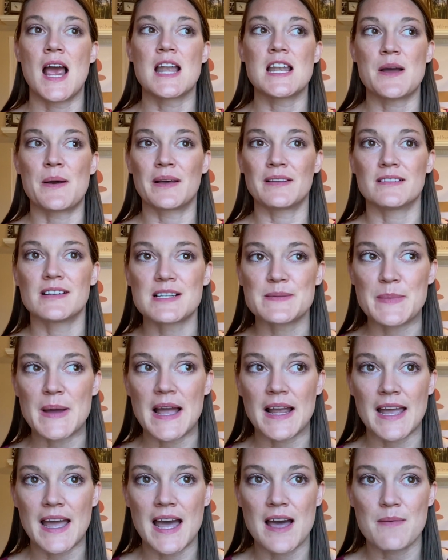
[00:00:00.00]
Now, I looked
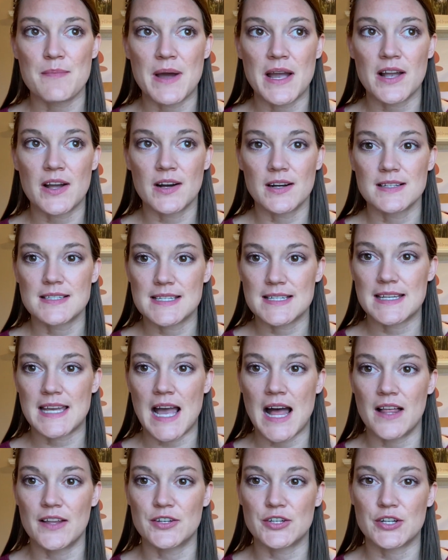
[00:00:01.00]
back at my content
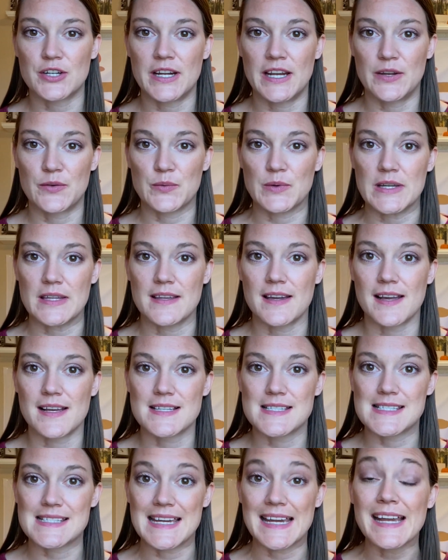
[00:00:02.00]
calendar and
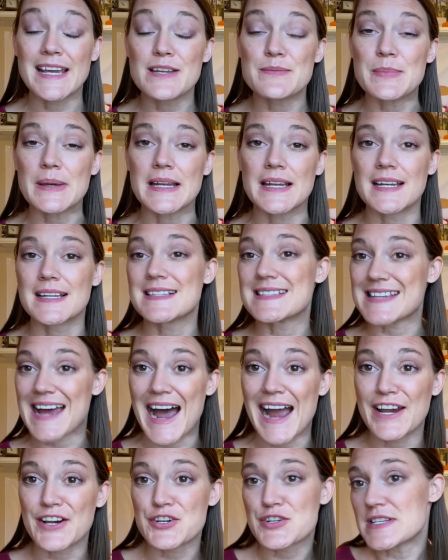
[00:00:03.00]
realized it had been an
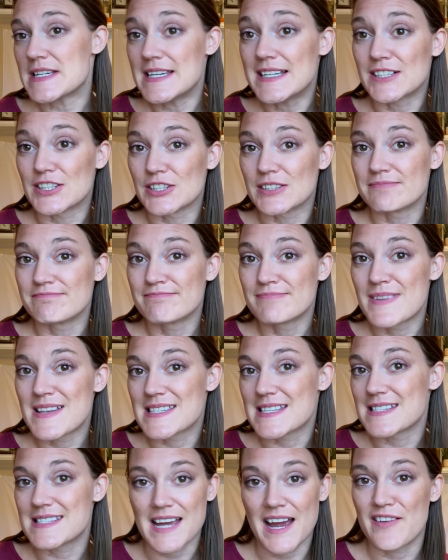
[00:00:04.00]
entire year
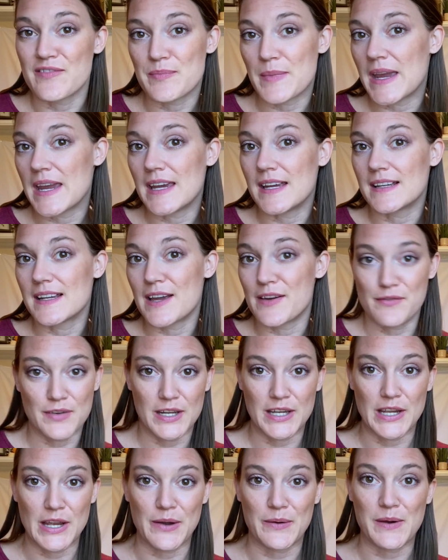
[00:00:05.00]
since I've made a
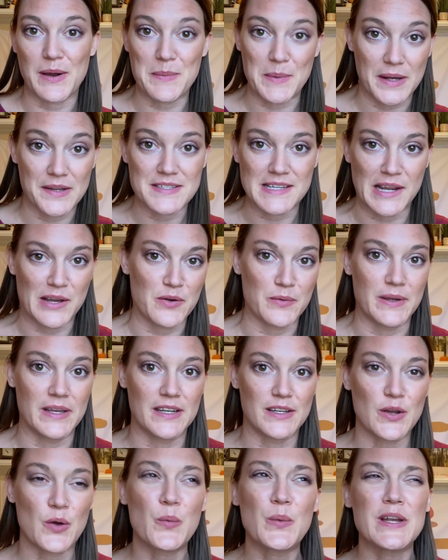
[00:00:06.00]
video about
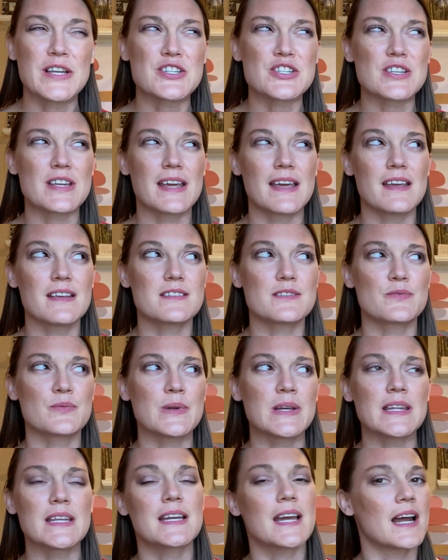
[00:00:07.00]
Tailwind, which is
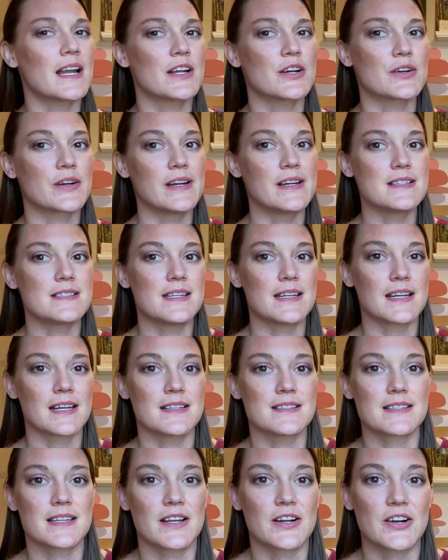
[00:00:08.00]
really kind of crazy
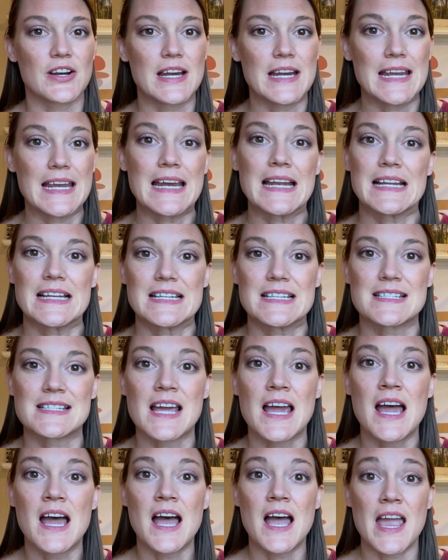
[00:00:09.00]
considering it is
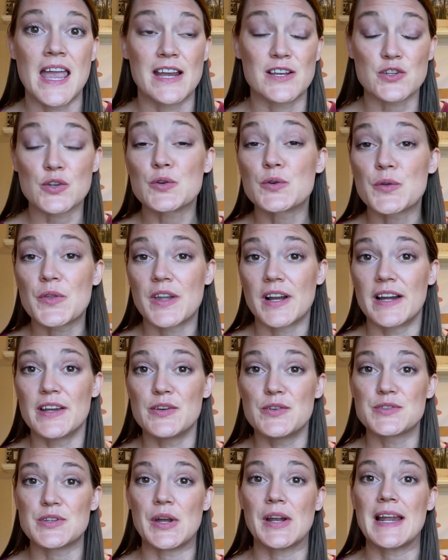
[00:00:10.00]
a tool that I
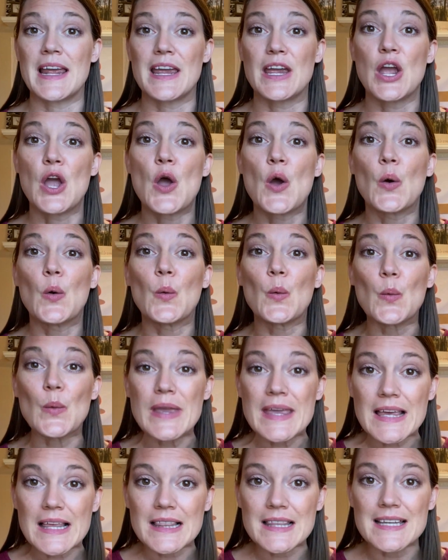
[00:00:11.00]
use on a
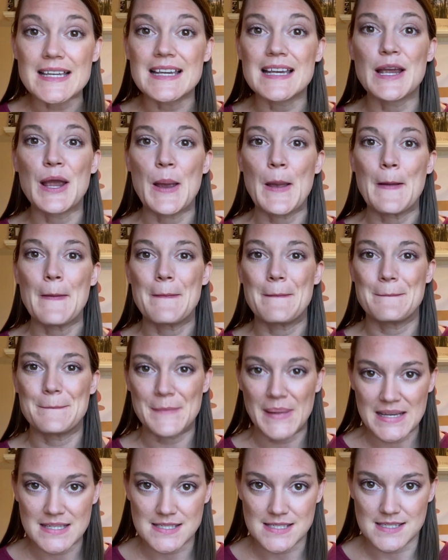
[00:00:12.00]
weekly
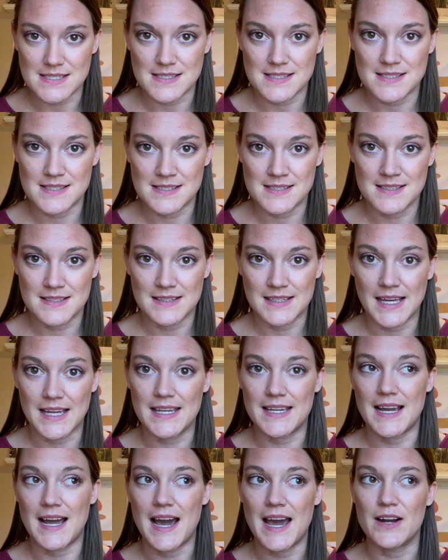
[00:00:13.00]
basis.
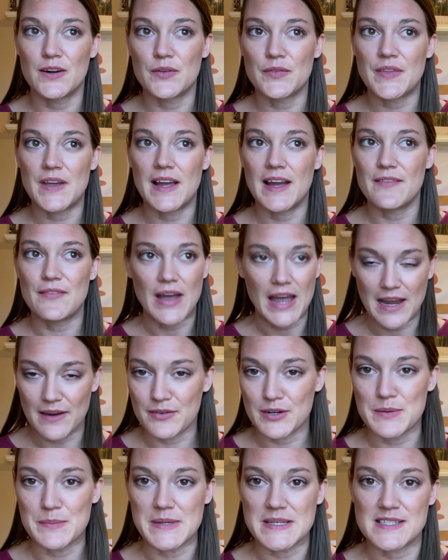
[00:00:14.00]
Like, I don't think I've
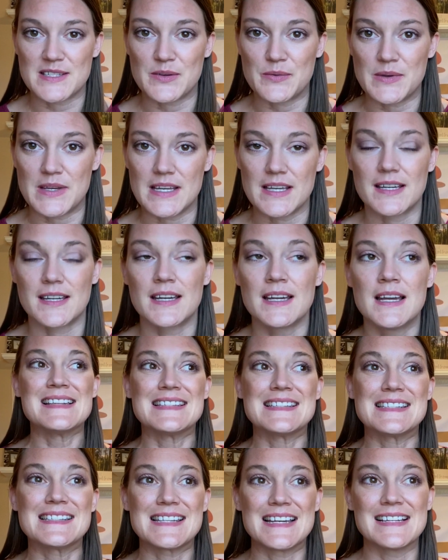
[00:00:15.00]
ever missed a week
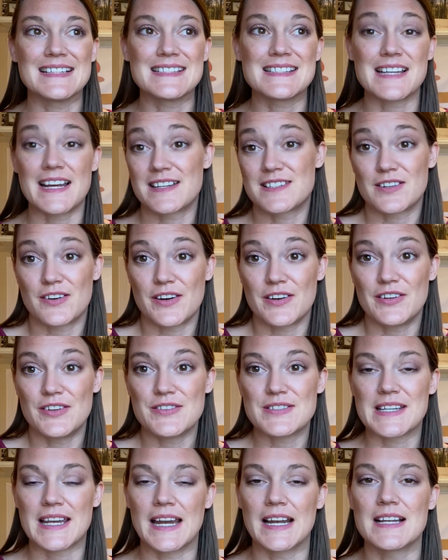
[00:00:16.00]
since I started
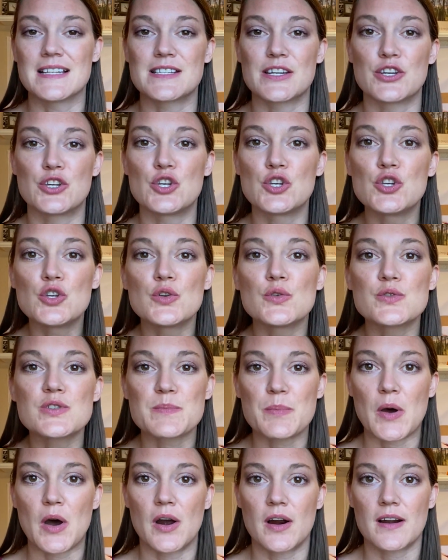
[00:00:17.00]
using it. It's a
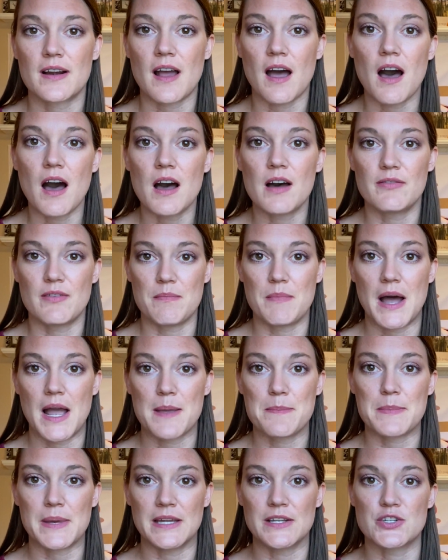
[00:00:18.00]
huge part of
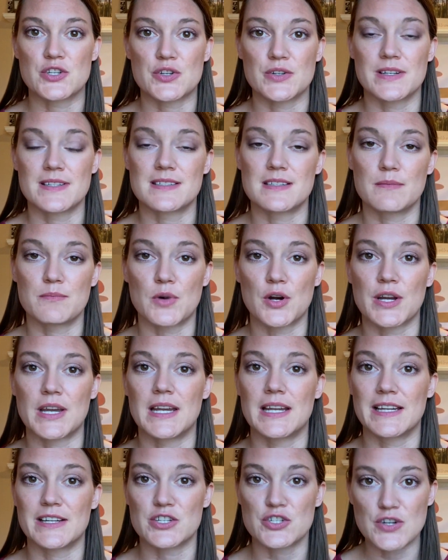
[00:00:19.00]
my Pinterest
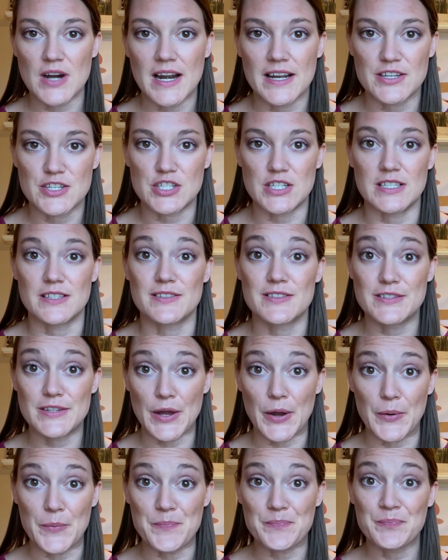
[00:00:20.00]
marketing strategy.
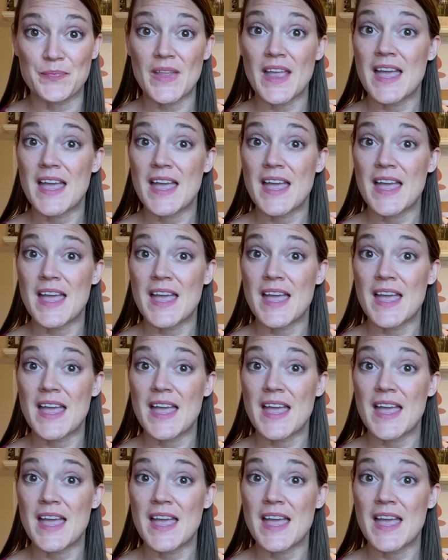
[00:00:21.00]
So